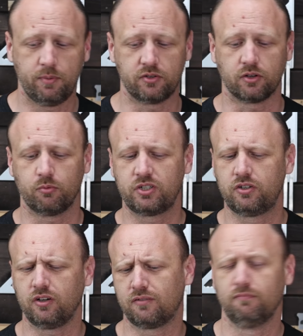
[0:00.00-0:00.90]
picture, which
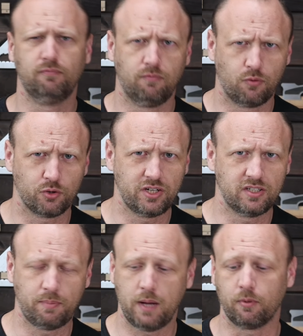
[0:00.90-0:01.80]
took 4 sheets
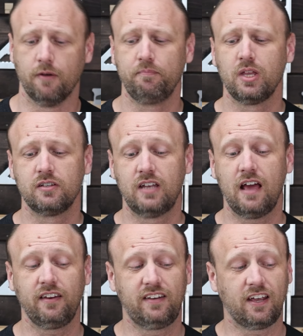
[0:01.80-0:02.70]
of paper. So now
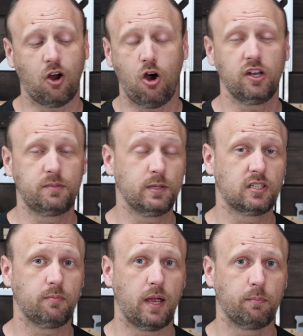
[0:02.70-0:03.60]
I need to take all these
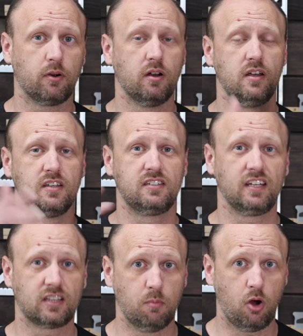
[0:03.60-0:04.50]
pieces of paper,
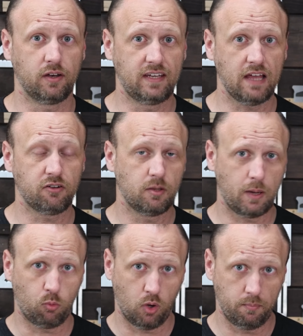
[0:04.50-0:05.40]
stick them all together to
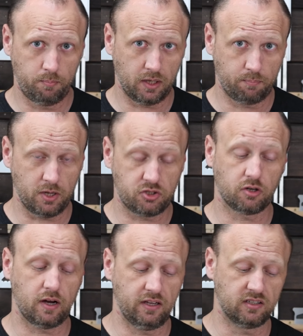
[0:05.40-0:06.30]
make one big
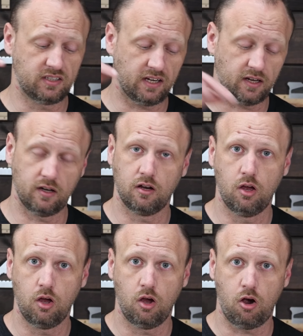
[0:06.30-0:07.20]
picture, and stick it
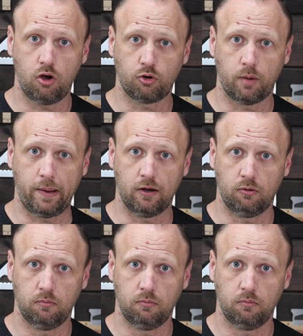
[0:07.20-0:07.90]
under our panel.